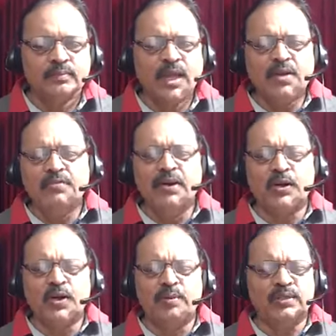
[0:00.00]
And very
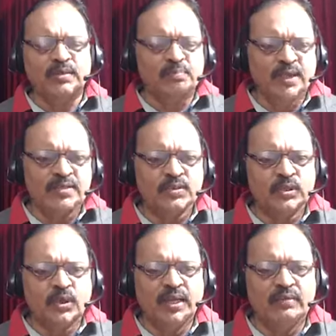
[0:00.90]
common complaints we
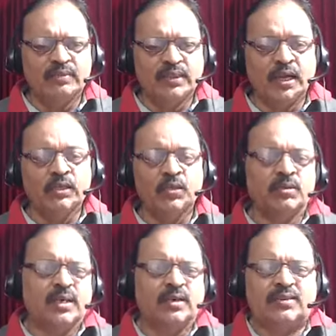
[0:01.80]
all have, that I
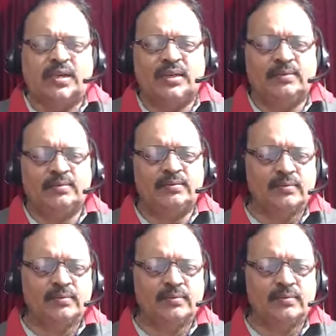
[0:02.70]
don't have time.